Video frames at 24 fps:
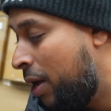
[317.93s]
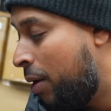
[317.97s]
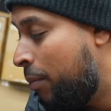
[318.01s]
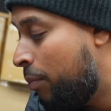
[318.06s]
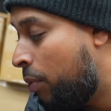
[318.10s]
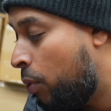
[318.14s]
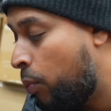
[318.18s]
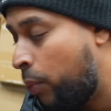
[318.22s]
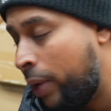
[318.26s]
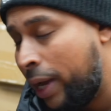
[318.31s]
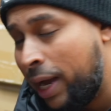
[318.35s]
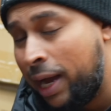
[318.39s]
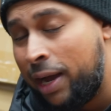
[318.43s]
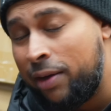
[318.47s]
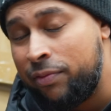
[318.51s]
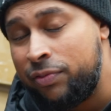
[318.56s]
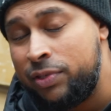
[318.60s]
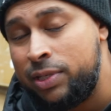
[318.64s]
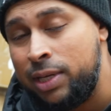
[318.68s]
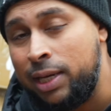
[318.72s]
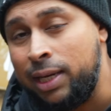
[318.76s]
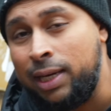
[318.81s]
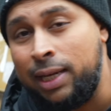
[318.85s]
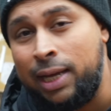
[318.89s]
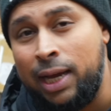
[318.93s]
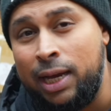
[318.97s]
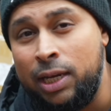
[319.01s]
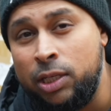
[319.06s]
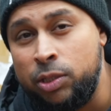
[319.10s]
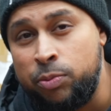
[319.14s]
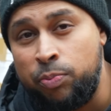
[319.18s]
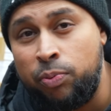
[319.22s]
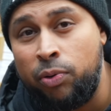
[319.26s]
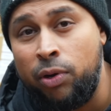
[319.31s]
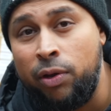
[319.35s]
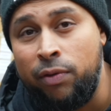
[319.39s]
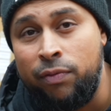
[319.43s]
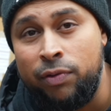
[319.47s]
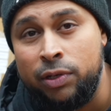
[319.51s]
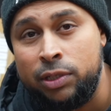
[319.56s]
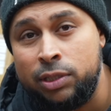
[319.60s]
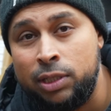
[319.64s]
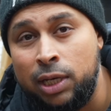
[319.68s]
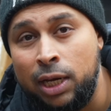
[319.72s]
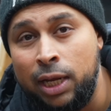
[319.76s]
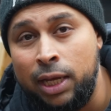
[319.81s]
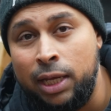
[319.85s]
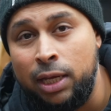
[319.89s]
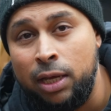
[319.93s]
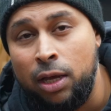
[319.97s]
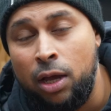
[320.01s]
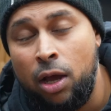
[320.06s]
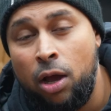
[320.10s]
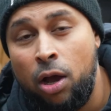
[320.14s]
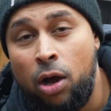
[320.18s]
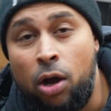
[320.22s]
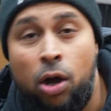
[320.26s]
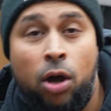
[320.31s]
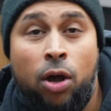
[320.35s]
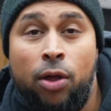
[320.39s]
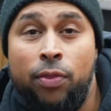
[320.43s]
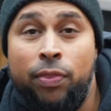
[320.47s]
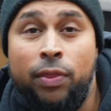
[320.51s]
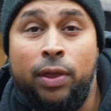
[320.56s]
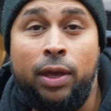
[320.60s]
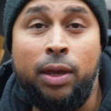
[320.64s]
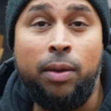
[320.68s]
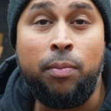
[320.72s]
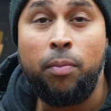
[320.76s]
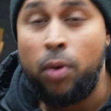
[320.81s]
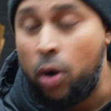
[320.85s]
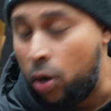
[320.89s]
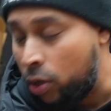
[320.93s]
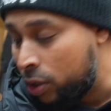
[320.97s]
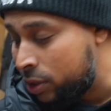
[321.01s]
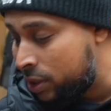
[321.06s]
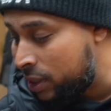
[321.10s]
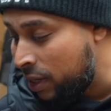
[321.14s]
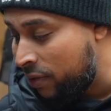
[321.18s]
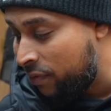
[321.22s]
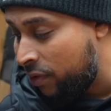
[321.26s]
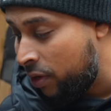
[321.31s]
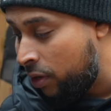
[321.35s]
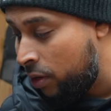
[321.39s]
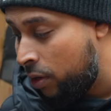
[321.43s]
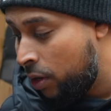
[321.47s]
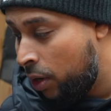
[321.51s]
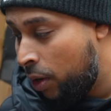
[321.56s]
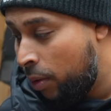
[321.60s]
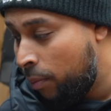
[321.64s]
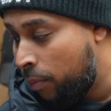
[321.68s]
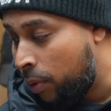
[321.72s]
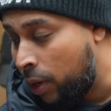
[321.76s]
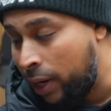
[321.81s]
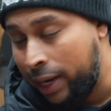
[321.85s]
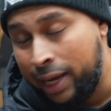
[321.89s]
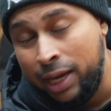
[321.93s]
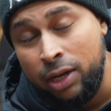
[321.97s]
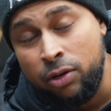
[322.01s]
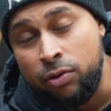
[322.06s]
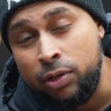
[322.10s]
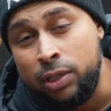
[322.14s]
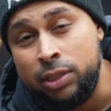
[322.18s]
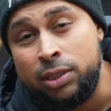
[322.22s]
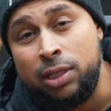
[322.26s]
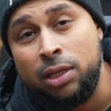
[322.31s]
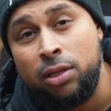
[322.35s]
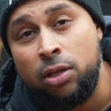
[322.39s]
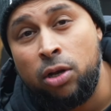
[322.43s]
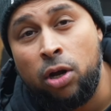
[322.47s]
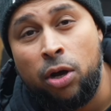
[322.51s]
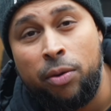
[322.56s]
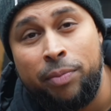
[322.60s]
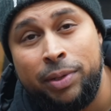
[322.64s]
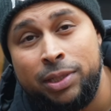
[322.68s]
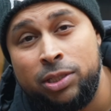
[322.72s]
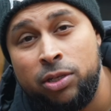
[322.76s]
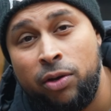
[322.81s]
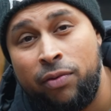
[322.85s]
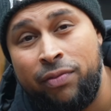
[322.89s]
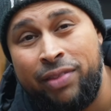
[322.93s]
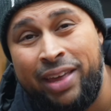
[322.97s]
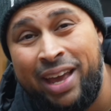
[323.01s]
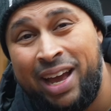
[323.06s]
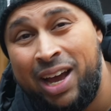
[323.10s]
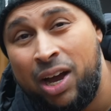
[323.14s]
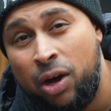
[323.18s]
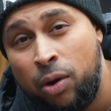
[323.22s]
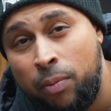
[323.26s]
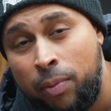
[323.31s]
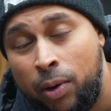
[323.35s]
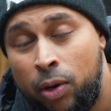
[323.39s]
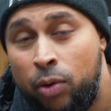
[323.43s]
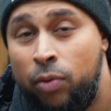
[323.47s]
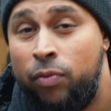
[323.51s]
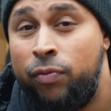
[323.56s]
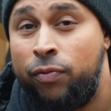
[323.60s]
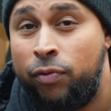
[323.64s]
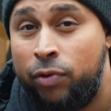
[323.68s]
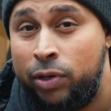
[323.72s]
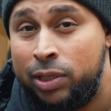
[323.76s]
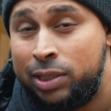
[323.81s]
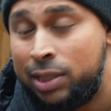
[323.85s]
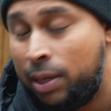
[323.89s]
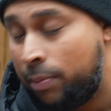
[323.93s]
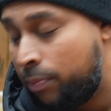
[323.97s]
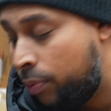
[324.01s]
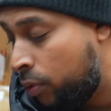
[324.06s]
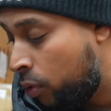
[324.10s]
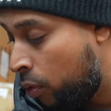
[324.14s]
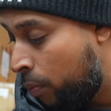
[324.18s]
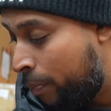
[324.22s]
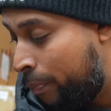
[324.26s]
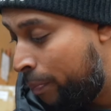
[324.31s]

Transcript: but we have seen gains previously on the Mark 7 by increasing the diameter of the elbow, for example.